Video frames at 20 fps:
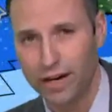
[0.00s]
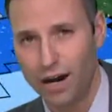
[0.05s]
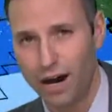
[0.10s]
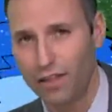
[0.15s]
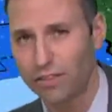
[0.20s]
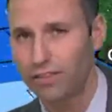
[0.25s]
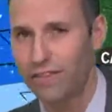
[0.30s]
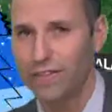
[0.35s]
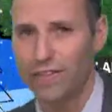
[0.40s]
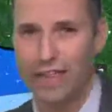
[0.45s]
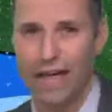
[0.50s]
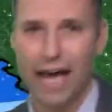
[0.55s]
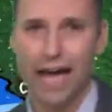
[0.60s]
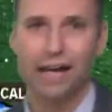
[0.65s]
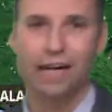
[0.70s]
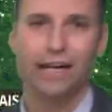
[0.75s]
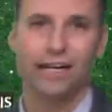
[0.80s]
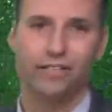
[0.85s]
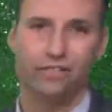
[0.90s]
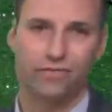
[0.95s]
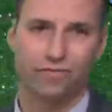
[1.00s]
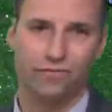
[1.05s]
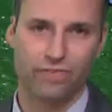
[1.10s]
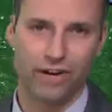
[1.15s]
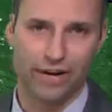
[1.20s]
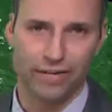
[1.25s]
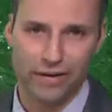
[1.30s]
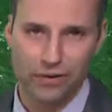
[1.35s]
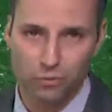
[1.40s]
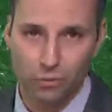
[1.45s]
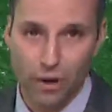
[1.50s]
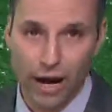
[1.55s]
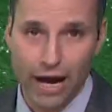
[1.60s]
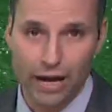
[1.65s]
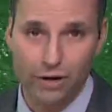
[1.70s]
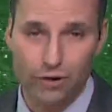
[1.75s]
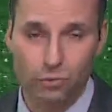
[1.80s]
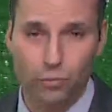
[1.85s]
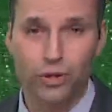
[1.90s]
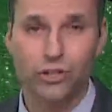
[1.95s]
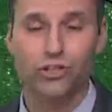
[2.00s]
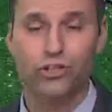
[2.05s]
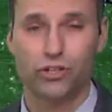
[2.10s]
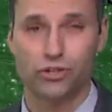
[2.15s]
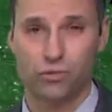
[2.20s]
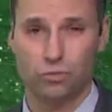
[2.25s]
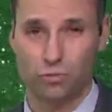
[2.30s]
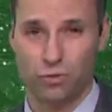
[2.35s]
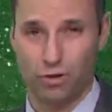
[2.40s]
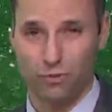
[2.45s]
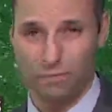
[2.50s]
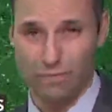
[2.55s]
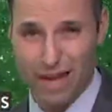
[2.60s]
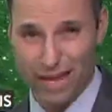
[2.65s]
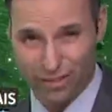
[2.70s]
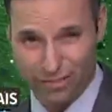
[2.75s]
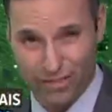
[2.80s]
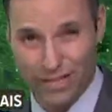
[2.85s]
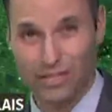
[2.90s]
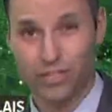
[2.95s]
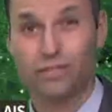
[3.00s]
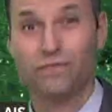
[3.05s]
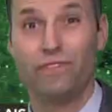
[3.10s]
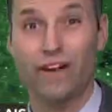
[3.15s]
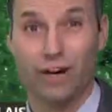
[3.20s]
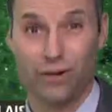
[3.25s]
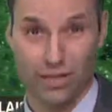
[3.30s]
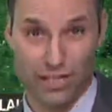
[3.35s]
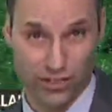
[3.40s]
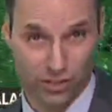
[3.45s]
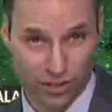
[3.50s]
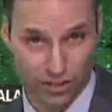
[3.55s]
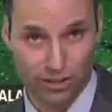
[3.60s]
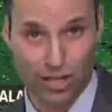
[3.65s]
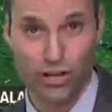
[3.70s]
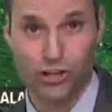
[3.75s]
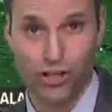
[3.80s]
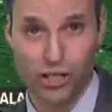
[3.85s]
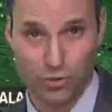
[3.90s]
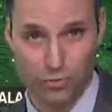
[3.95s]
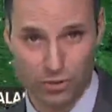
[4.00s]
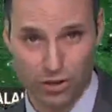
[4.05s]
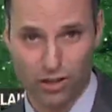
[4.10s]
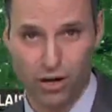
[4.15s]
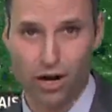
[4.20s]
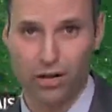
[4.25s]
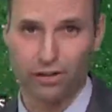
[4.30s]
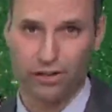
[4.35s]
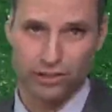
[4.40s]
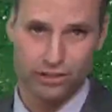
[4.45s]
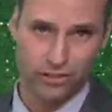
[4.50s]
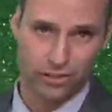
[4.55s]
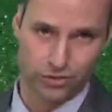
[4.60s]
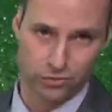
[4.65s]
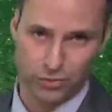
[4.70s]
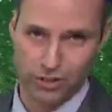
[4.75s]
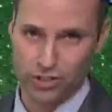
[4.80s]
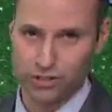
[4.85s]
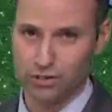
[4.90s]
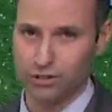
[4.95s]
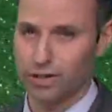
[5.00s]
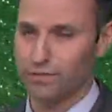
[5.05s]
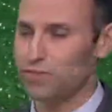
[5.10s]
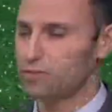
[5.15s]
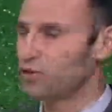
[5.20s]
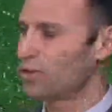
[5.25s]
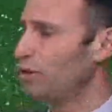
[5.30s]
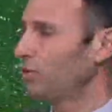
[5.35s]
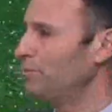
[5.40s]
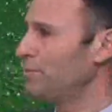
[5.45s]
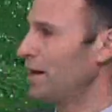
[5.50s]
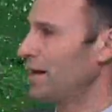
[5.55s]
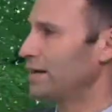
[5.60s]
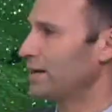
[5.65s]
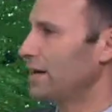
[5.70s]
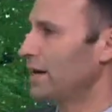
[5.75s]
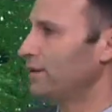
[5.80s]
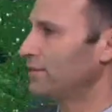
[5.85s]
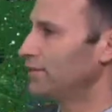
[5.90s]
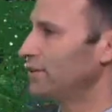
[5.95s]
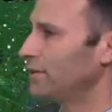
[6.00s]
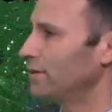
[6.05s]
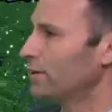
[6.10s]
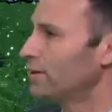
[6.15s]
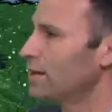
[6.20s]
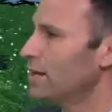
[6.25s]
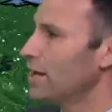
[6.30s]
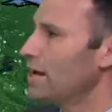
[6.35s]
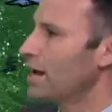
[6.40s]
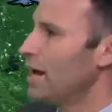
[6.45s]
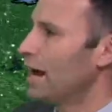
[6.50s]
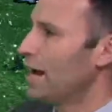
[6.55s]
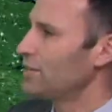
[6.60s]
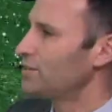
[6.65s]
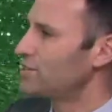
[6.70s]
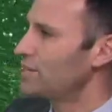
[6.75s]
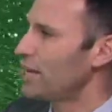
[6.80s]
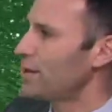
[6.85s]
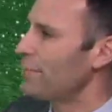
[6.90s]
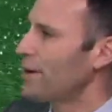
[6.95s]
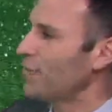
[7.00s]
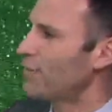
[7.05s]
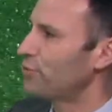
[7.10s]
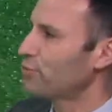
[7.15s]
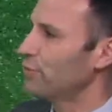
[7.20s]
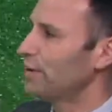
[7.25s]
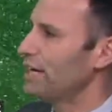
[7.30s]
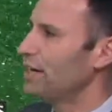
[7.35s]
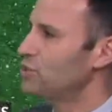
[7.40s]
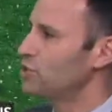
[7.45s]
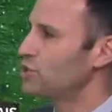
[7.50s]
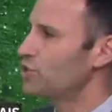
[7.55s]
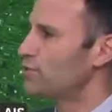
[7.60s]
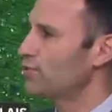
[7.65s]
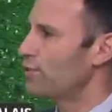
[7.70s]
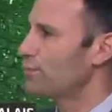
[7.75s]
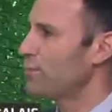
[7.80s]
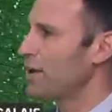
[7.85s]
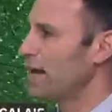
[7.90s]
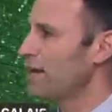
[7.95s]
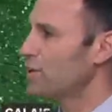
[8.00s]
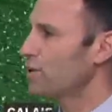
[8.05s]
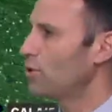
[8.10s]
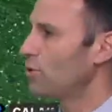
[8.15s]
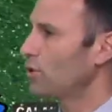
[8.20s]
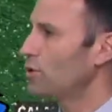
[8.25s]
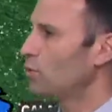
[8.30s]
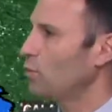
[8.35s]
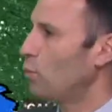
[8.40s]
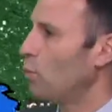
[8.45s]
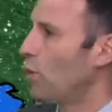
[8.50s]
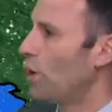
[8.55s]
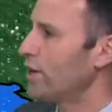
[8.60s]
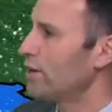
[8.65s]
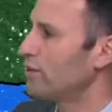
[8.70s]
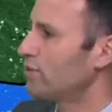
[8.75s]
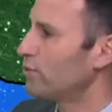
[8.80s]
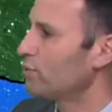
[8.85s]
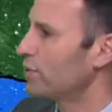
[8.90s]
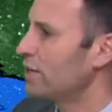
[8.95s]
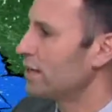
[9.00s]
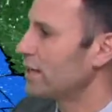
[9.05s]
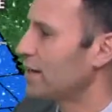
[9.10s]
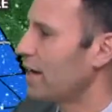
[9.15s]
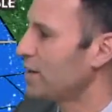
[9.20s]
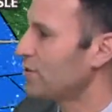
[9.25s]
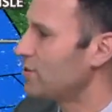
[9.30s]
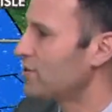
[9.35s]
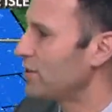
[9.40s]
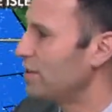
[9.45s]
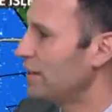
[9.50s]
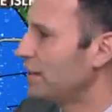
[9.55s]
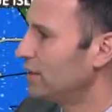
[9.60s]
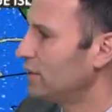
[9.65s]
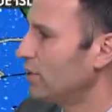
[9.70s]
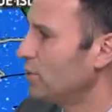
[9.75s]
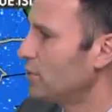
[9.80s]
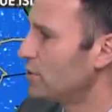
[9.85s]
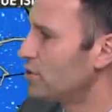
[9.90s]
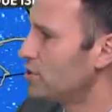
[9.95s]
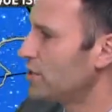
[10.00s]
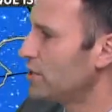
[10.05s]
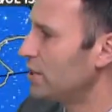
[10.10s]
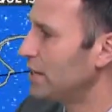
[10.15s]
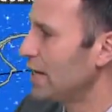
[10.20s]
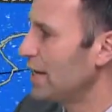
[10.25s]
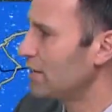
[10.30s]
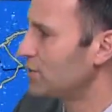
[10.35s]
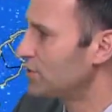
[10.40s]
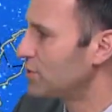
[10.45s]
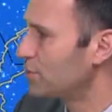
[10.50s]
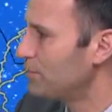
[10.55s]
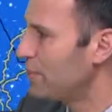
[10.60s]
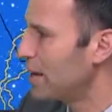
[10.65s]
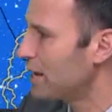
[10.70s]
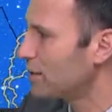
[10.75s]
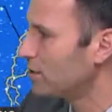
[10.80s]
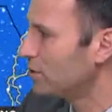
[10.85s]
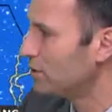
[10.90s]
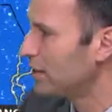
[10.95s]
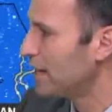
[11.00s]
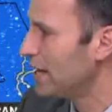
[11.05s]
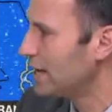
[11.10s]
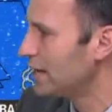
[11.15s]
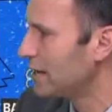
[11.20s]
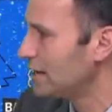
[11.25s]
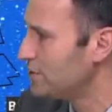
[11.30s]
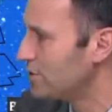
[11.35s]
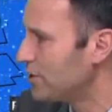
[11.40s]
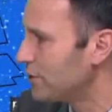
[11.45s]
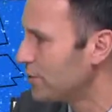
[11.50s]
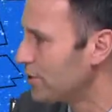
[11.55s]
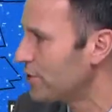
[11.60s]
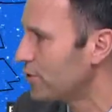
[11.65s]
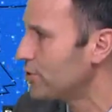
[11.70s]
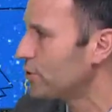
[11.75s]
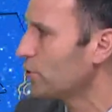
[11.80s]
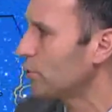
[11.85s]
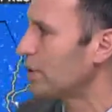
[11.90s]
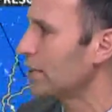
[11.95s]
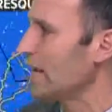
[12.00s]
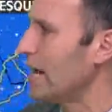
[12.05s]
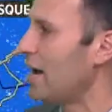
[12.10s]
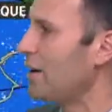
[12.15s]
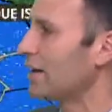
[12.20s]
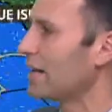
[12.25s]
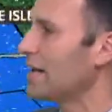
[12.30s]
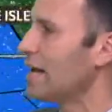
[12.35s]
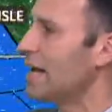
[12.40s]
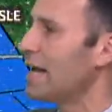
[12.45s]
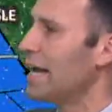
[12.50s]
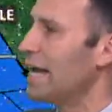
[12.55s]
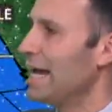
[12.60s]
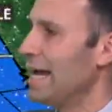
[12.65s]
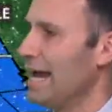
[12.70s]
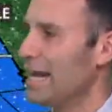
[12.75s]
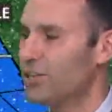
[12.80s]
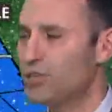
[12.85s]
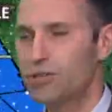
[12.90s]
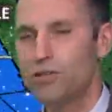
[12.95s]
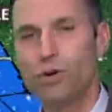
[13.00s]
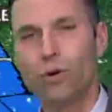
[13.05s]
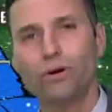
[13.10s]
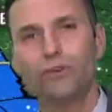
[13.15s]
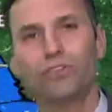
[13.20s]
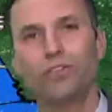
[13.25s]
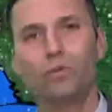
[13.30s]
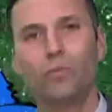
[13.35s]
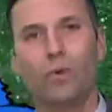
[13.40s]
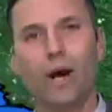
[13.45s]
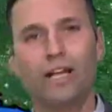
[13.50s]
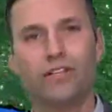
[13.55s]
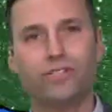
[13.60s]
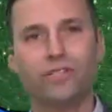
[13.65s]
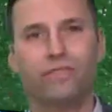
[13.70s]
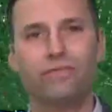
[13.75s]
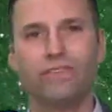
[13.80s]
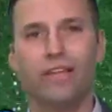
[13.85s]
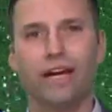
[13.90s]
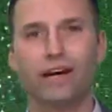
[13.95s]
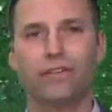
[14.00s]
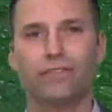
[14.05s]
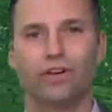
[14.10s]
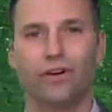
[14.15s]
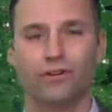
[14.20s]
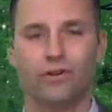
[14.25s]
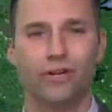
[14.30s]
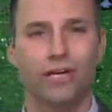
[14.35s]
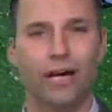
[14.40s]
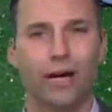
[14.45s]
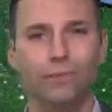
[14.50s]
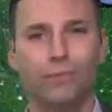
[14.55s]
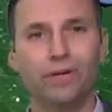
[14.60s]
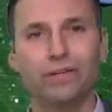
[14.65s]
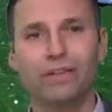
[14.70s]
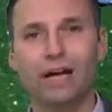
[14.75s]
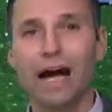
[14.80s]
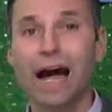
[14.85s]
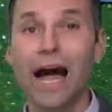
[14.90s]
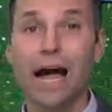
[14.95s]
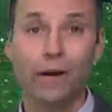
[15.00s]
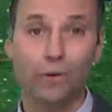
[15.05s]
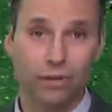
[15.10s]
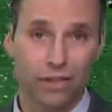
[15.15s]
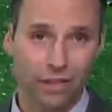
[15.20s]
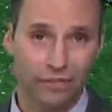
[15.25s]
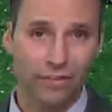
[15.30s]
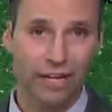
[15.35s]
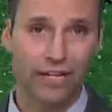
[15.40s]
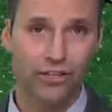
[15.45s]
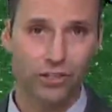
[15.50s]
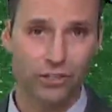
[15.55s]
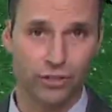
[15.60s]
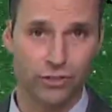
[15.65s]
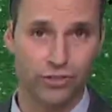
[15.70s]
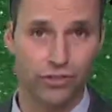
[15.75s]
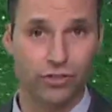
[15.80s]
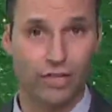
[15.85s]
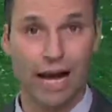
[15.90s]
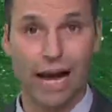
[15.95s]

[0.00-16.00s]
Other than that, it's very wet, which will make things very slushy regardless because we still have snowpack out there. I'd say about three inches for Bangor, one to three Augusta in Lewiston and Sebago Lake, interior York County. It's north and west of there, though. You get up into the higher elevations.